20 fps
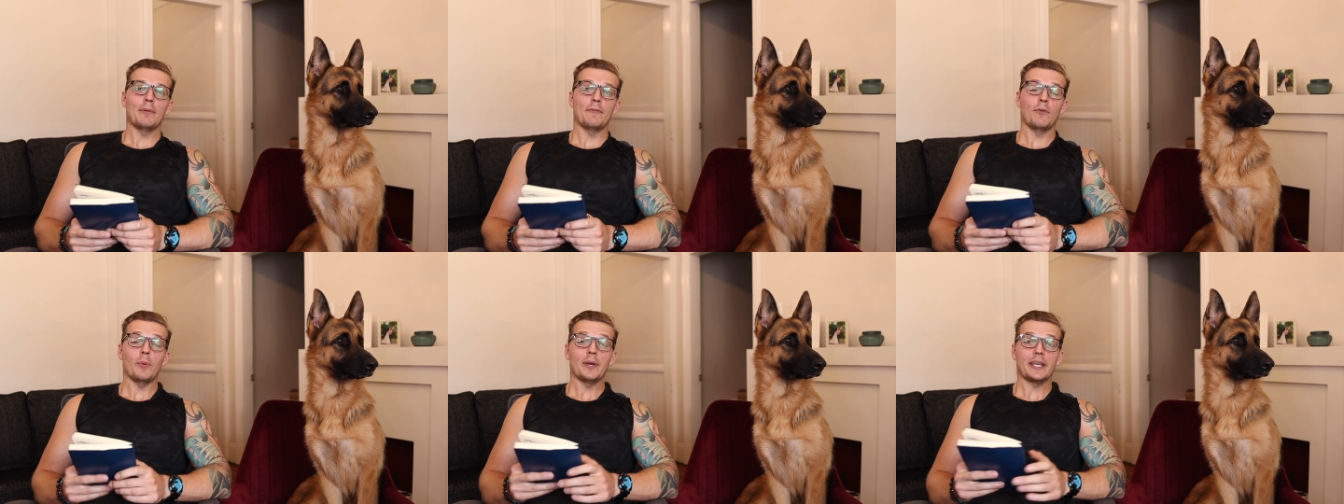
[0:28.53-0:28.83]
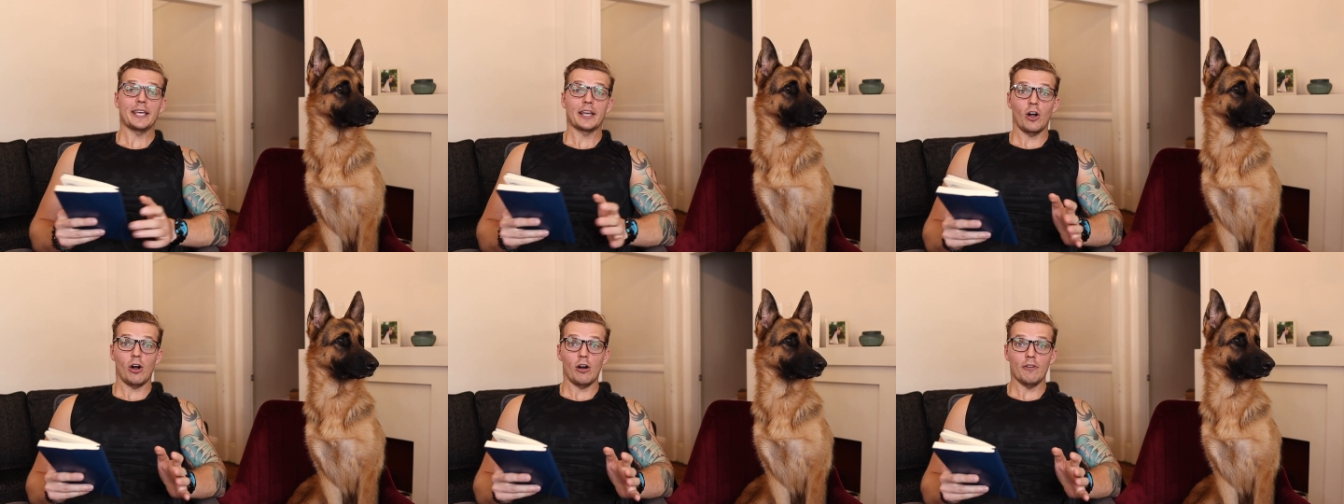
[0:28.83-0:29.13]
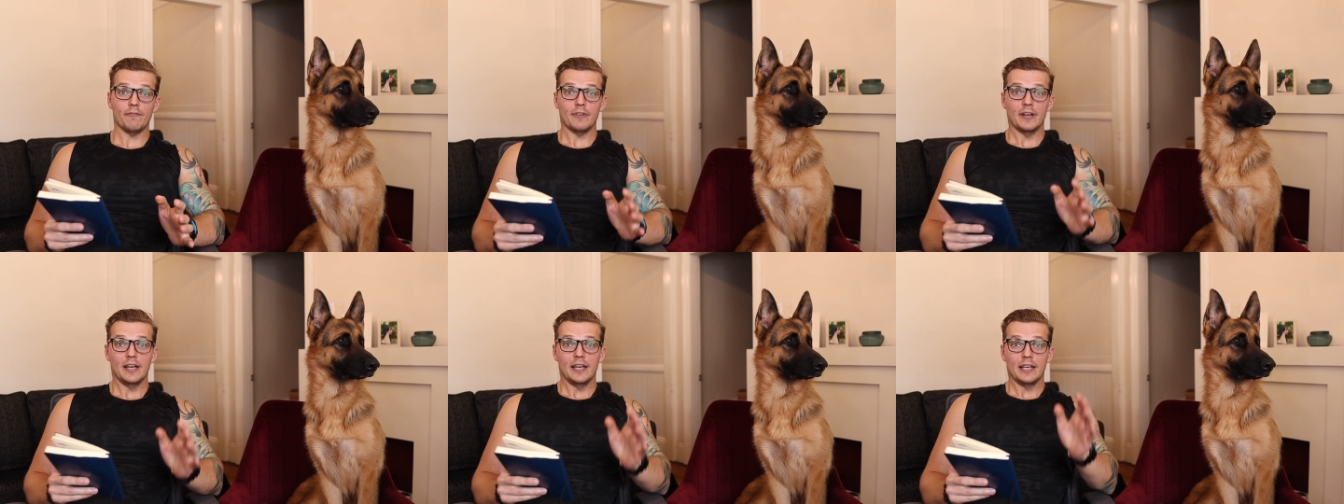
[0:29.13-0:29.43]
before we kick
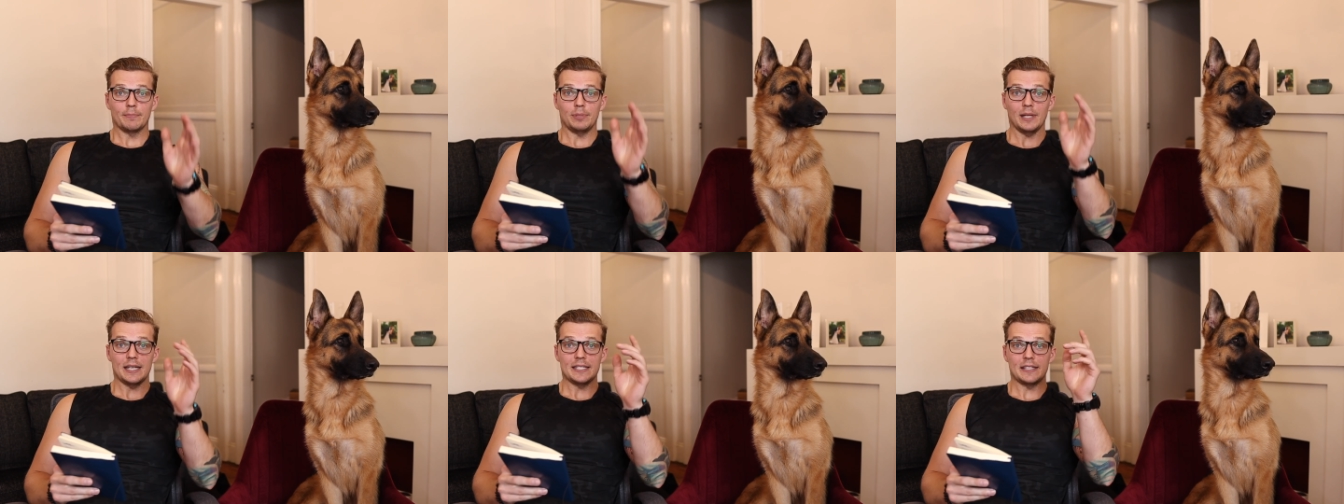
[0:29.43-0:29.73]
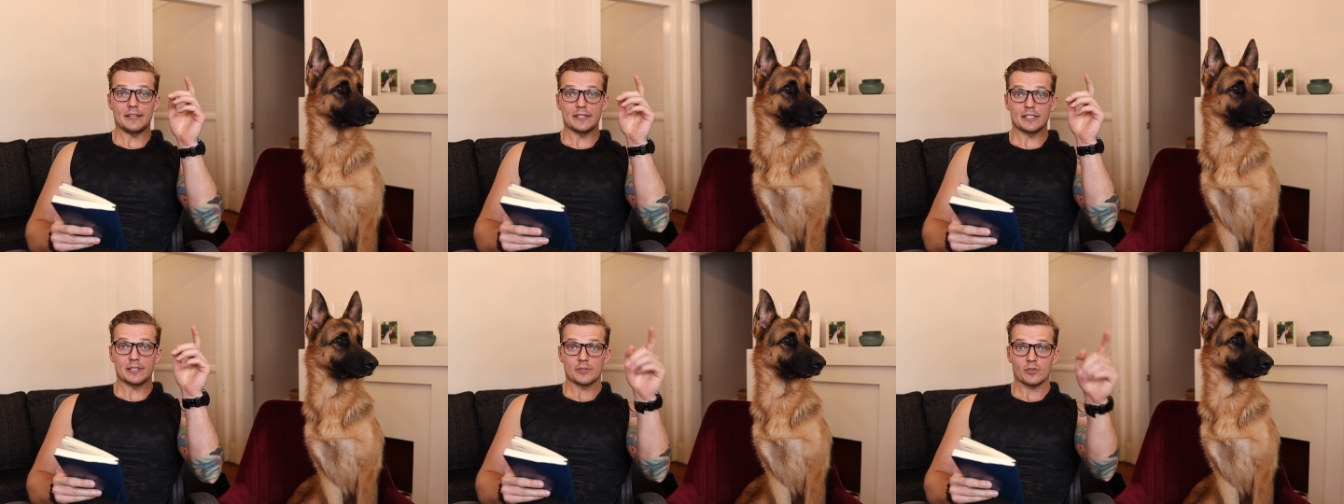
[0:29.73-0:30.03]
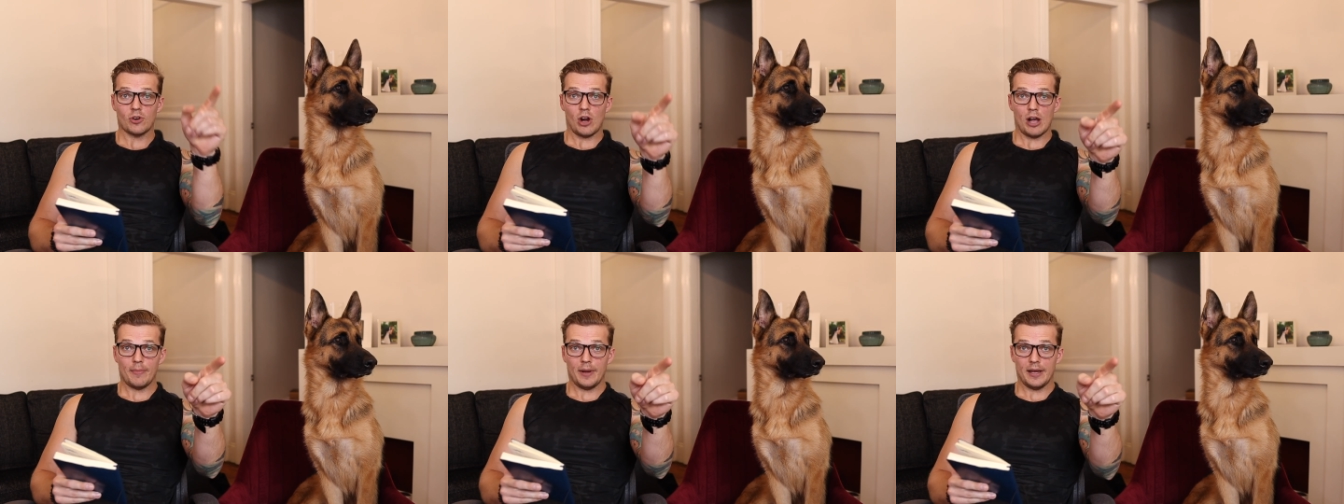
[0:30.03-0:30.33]
off, please hit the
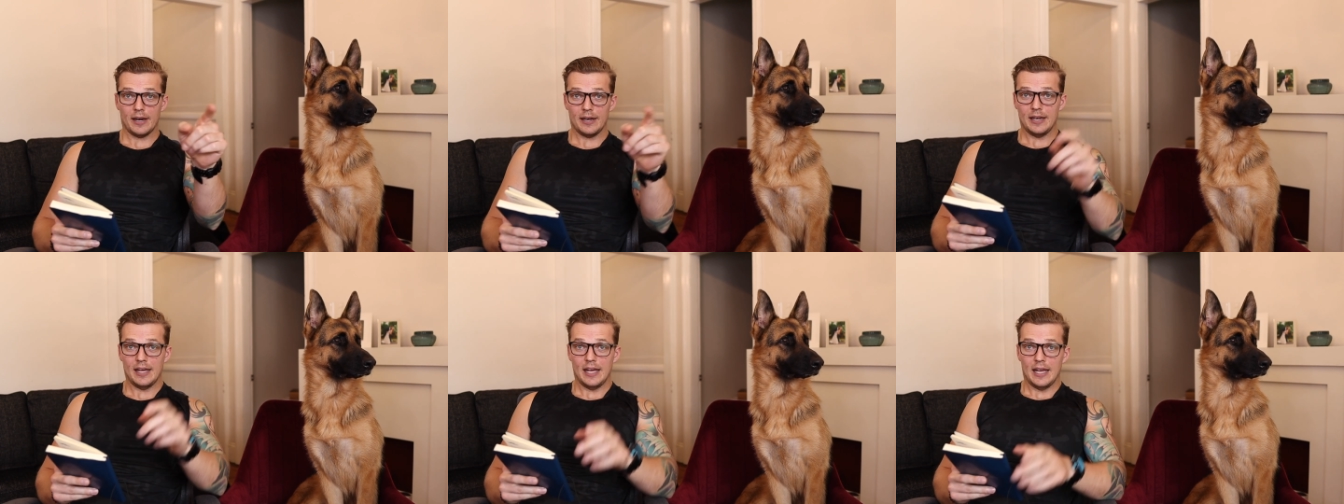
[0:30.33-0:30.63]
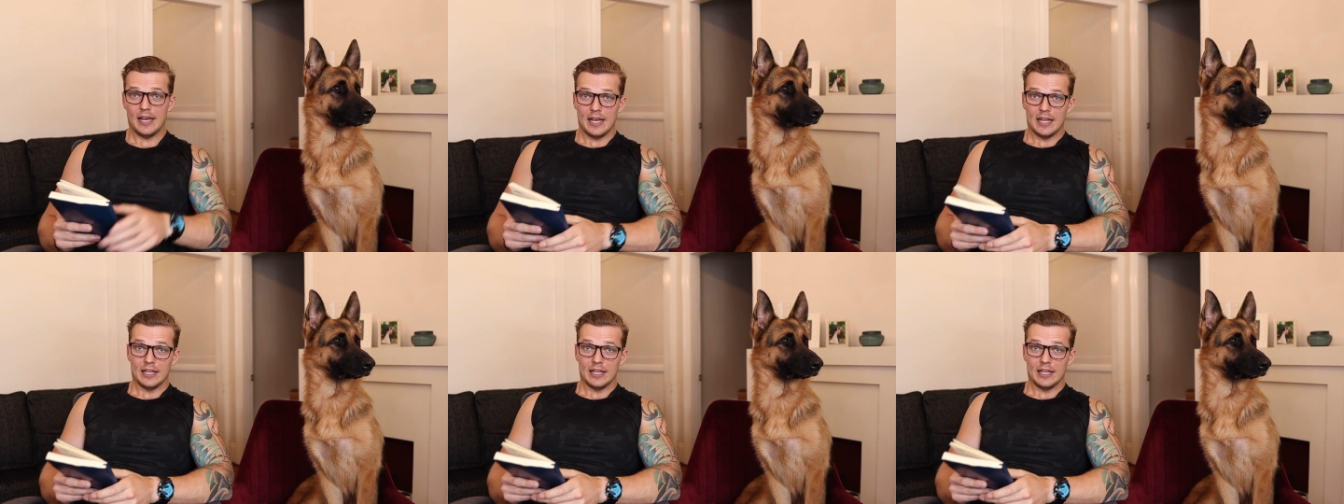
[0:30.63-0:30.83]
subscribe button,